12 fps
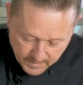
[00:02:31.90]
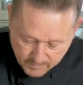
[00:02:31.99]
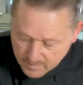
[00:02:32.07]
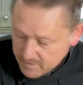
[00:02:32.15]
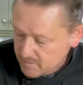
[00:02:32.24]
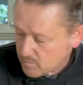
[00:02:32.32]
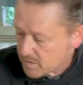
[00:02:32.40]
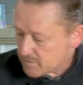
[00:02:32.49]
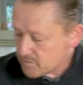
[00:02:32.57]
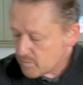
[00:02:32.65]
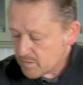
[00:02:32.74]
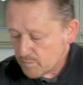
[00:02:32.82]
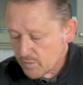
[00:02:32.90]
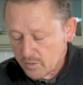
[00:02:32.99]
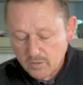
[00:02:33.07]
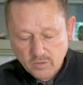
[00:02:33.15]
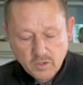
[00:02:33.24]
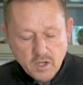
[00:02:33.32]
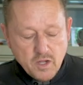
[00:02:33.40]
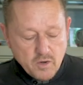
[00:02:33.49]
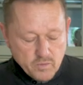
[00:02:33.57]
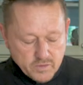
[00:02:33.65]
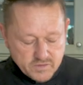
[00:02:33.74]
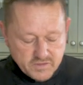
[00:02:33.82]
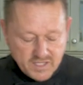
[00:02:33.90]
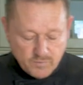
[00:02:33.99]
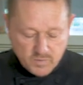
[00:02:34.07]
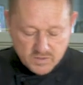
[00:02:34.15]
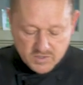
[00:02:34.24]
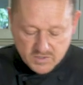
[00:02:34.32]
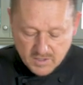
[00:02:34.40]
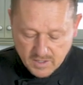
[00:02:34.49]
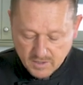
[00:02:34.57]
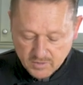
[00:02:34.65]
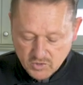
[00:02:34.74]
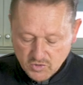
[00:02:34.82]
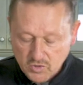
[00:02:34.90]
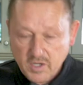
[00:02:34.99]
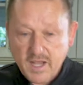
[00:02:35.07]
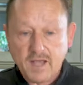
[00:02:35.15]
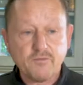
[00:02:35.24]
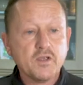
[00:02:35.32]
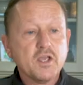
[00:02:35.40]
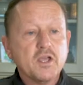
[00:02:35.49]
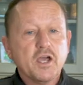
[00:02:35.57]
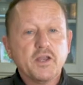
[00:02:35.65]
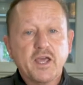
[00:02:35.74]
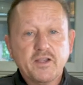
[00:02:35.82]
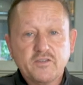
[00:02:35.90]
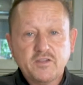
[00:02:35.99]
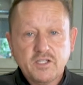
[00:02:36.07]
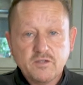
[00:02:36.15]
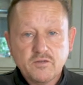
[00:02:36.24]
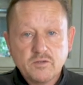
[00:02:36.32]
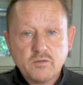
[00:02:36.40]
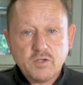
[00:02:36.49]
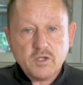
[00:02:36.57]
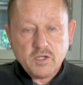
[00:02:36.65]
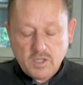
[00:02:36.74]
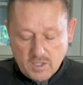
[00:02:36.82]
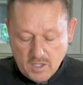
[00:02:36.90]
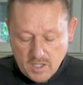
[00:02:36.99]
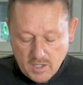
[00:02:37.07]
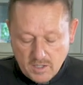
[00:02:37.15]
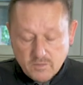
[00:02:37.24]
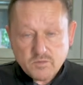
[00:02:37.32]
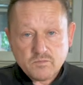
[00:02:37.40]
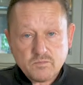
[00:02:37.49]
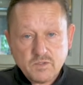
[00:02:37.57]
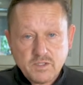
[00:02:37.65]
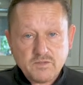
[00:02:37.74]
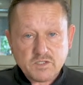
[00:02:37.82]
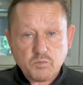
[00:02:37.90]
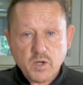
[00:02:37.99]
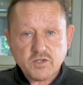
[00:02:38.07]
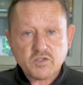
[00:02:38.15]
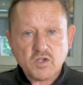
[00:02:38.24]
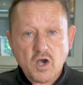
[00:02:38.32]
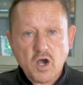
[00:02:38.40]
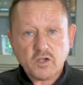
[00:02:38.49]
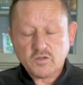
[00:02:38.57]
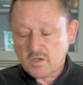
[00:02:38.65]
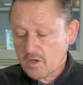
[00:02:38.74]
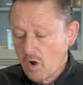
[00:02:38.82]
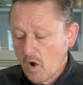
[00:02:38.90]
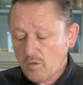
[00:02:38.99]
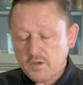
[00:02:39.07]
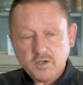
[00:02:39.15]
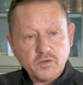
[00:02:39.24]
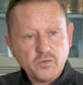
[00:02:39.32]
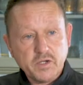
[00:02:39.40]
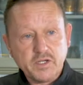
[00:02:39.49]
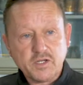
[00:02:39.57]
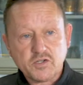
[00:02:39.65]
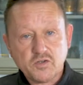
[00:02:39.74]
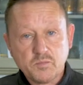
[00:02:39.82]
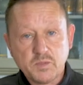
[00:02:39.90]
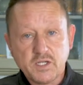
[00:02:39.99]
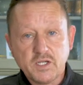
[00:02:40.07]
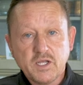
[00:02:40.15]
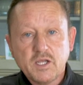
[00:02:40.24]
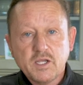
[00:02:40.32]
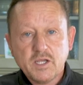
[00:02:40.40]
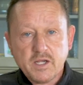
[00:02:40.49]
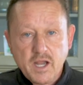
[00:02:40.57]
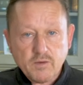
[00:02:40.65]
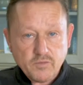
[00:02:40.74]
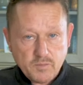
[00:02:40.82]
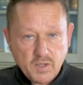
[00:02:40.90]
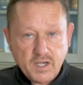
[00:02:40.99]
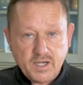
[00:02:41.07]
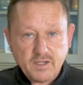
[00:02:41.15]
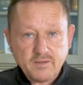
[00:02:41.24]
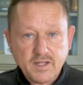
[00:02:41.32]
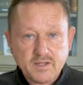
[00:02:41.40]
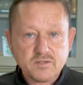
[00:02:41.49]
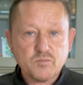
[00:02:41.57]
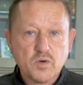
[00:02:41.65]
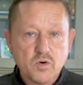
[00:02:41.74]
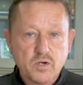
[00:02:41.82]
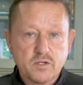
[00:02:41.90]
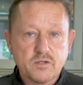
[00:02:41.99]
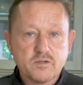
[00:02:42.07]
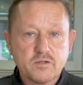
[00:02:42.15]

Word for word: and everything you wanna do with a burger or a sandwich should have a nice even uh, spread sauce and all the ingredients should be in every bite and that's important.